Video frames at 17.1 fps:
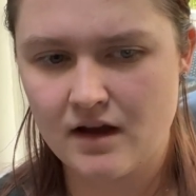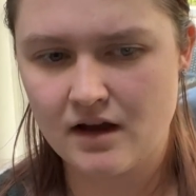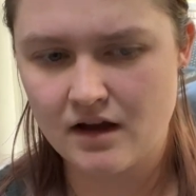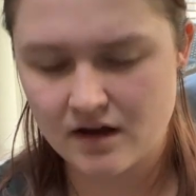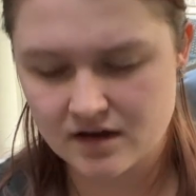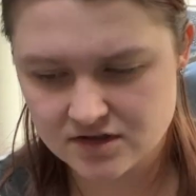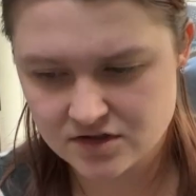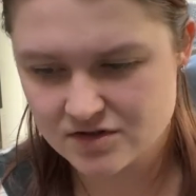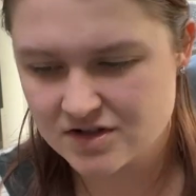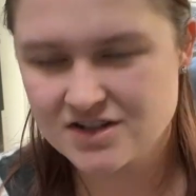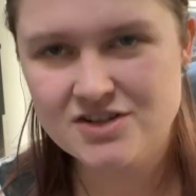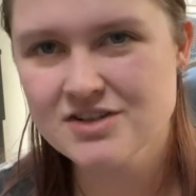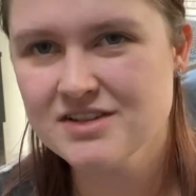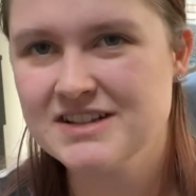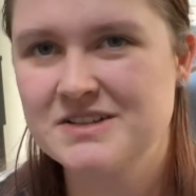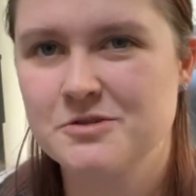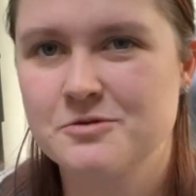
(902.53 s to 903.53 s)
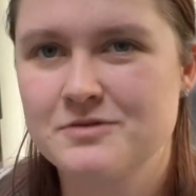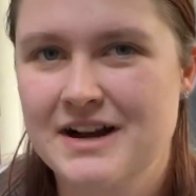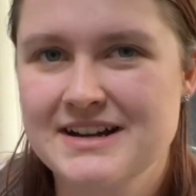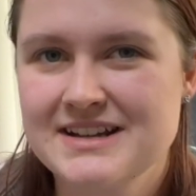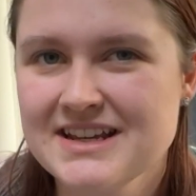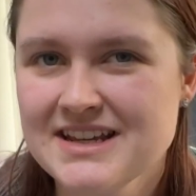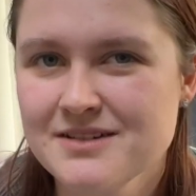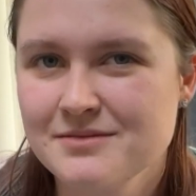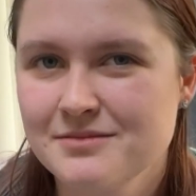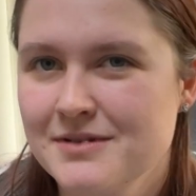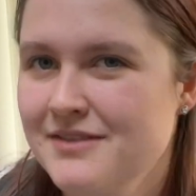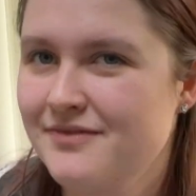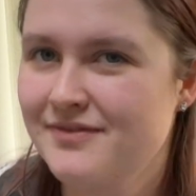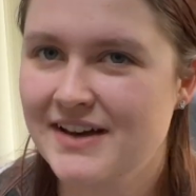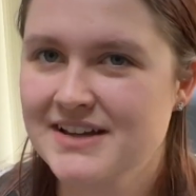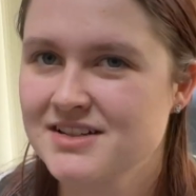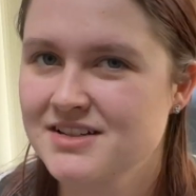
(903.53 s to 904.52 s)
you can do this already with
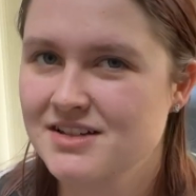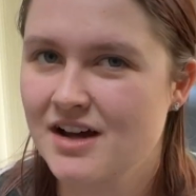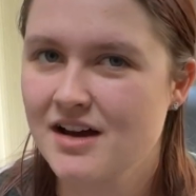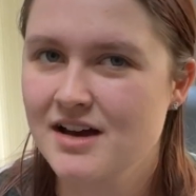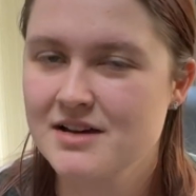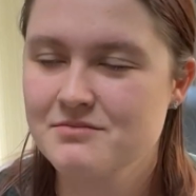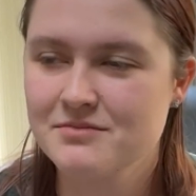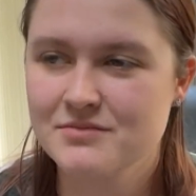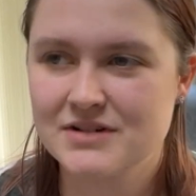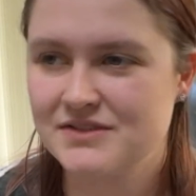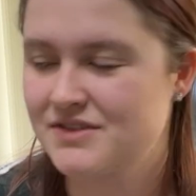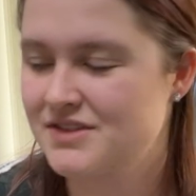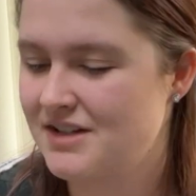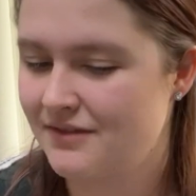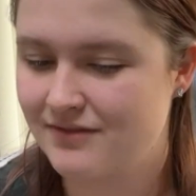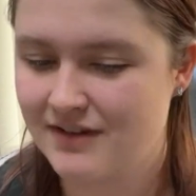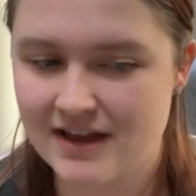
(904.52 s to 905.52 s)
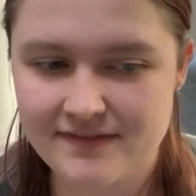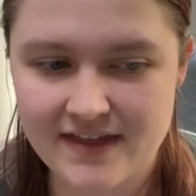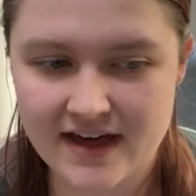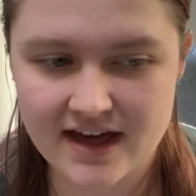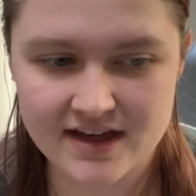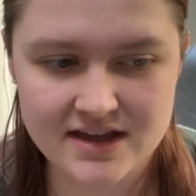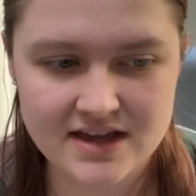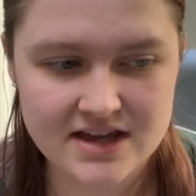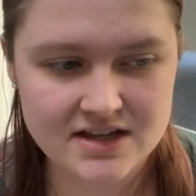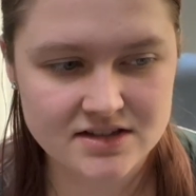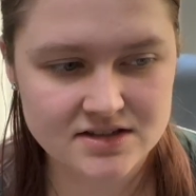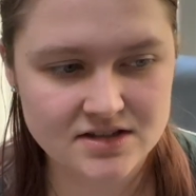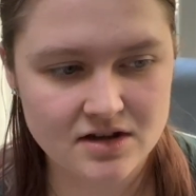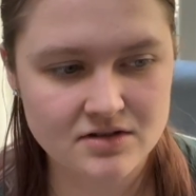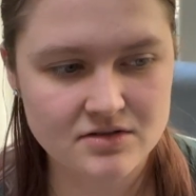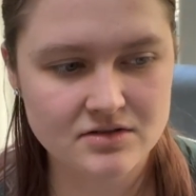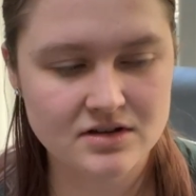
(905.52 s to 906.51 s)
FaceTime, with stuff like that.
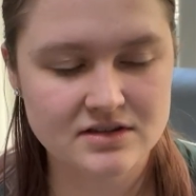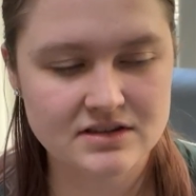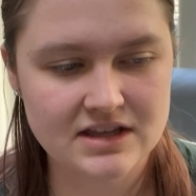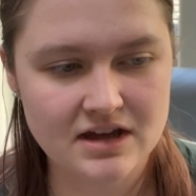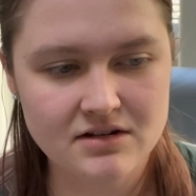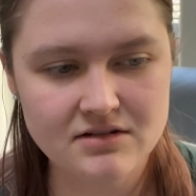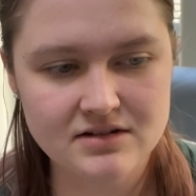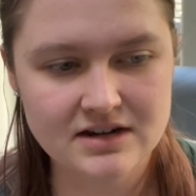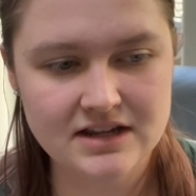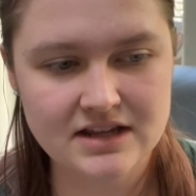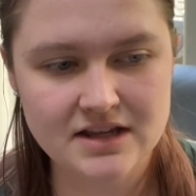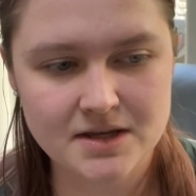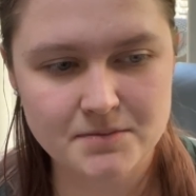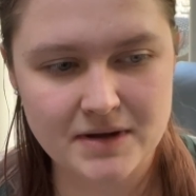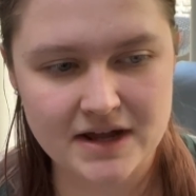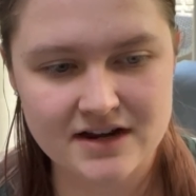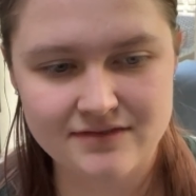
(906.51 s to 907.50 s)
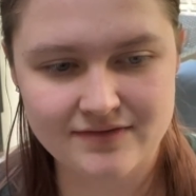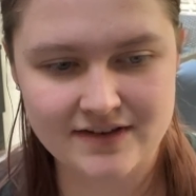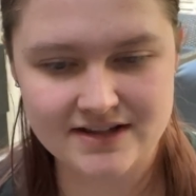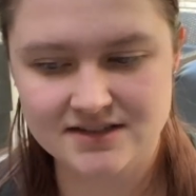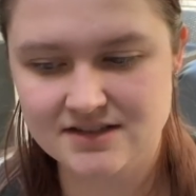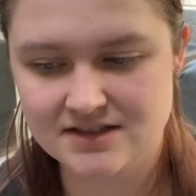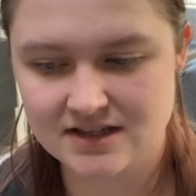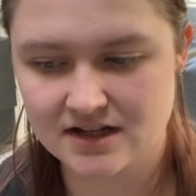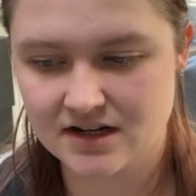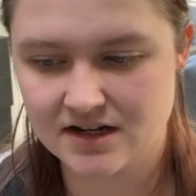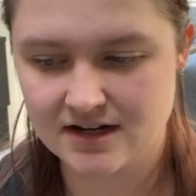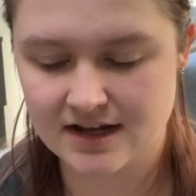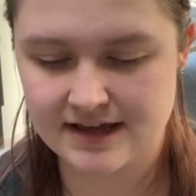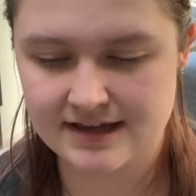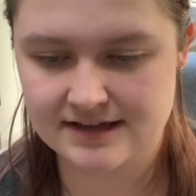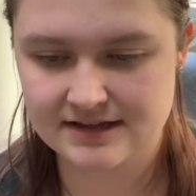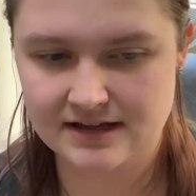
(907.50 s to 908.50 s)
So the only benefits that
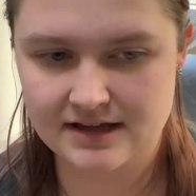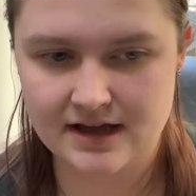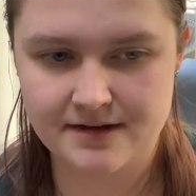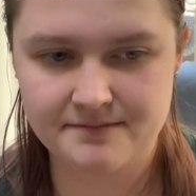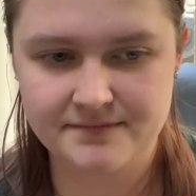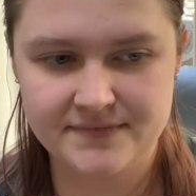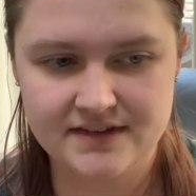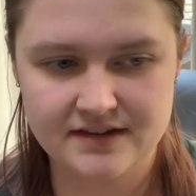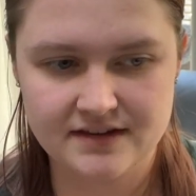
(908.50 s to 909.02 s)
like the